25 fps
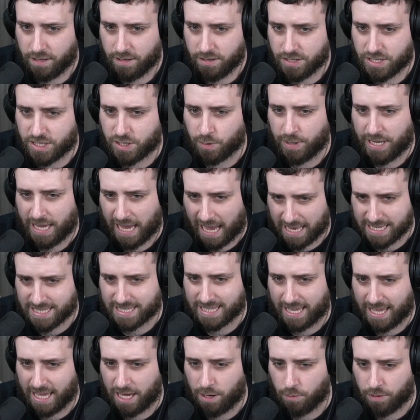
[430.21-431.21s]
So he has
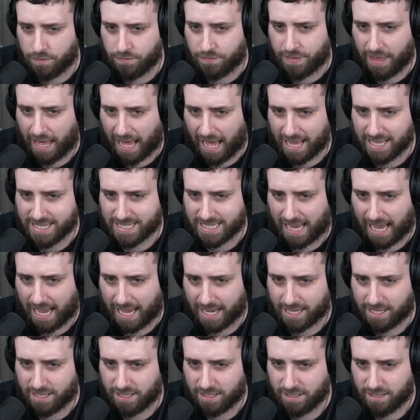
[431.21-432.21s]
to hit with that
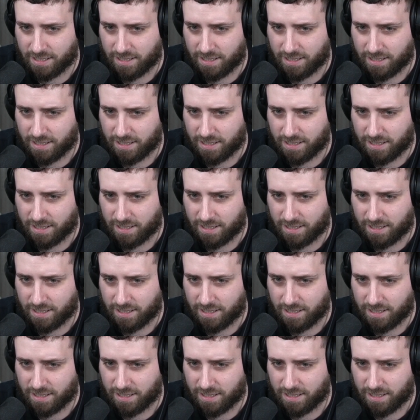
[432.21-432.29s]
attack.